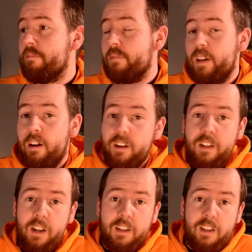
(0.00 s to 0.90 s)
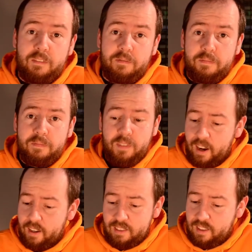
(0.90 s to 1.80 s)
I really like it.
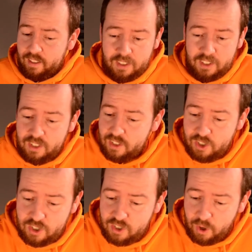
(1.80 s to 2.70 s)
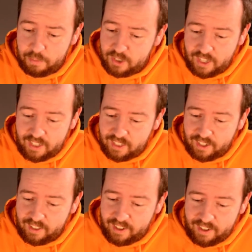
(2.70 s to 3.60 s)
I think there's just so much
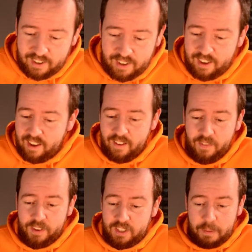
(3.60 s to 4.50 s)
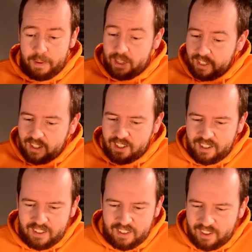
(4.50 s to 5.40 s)
detail in it. It's a mythic.
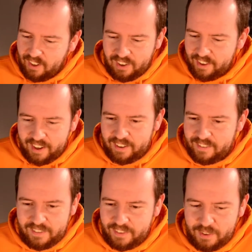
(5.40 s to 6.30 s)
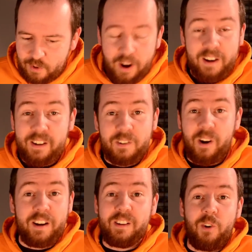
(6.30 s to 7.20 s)
Oh, yeah. Great,
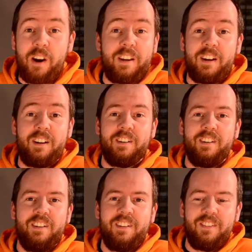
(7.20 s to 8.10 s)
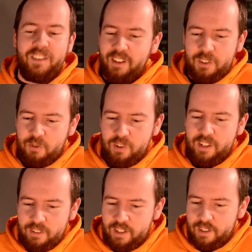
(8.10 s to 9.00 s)
great, great card. That looks really,
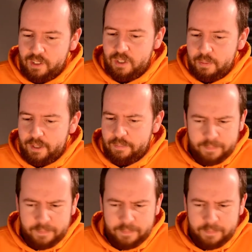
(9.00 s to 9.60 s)
really good to me.